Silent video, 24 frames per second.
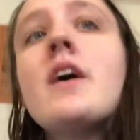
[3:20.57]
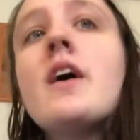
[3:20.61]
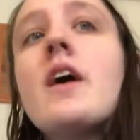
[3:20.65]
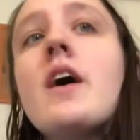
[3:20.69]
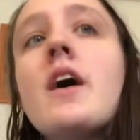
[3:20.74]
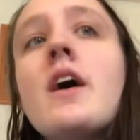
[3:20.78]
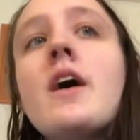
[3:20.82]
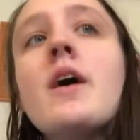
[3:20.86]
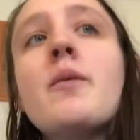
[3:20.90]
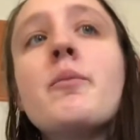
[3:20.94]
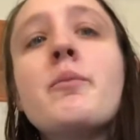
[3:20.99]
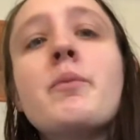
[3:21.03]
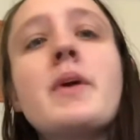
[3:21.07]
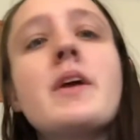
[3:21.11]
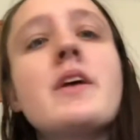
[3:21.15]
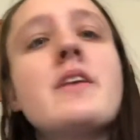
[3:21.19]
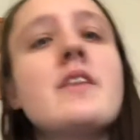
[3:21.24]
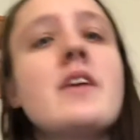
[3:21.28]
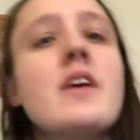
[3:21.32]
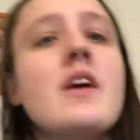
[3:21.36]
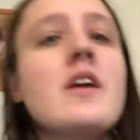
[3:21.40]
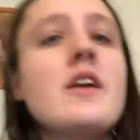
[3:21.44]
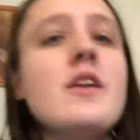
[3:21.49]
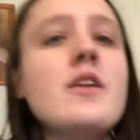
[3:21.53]
um, because
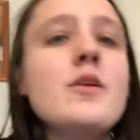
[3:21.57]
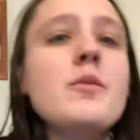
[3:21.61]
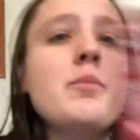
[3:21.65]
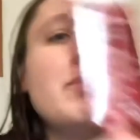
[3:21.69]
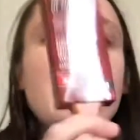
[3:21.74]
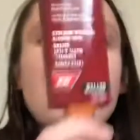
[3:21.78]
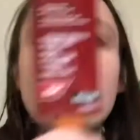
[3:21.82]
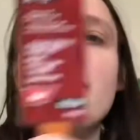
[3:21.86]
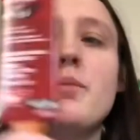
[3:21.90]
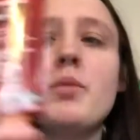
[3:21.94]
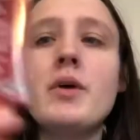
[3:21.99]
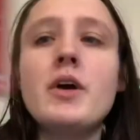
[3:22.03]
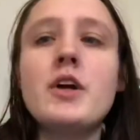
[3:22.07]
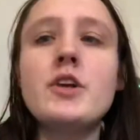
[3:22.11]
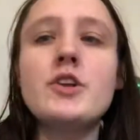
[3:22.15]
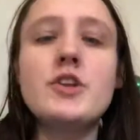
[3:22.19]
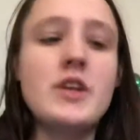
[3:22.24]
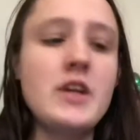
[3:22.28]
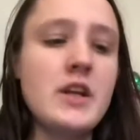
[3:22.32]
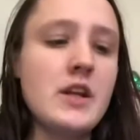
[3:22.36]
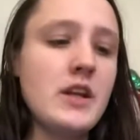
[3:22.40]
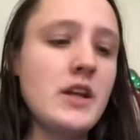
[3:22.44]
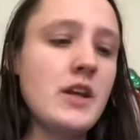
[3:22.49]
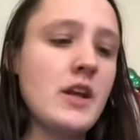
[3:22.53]
I got a new paintbrush
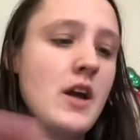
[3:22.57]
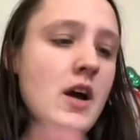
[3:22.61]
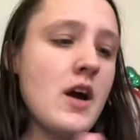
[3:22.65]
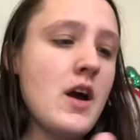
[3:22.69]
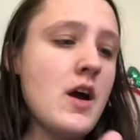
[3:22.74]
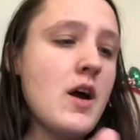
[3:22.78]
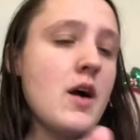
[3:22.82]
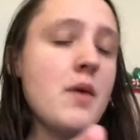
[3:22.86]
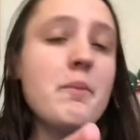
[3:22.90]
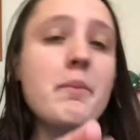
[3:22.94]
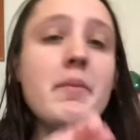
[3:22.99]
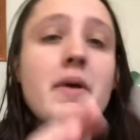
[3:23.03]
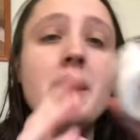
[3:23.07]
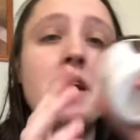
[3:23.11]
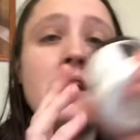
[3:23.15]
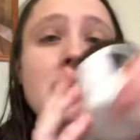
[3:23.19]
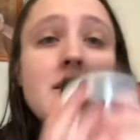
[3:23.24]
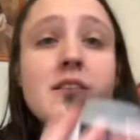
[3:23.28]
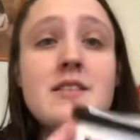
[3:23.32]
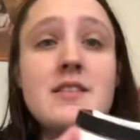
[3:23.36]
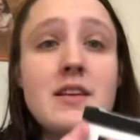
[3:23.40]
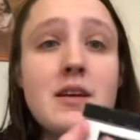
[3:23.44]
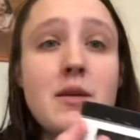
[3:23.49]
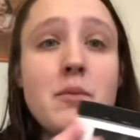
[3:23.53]
and I got
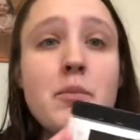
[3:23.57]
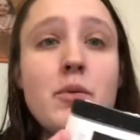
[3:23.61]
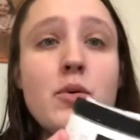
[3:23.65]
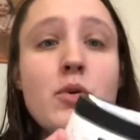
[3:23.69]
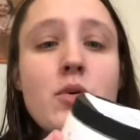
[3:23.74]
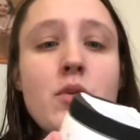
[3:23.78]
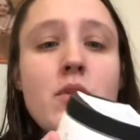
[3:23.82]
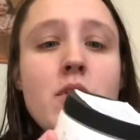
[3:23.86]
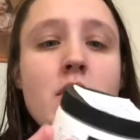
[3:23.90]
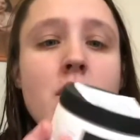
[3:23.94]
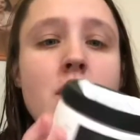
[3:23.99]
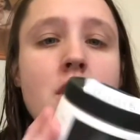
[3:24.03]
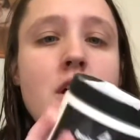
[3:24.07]
paint sample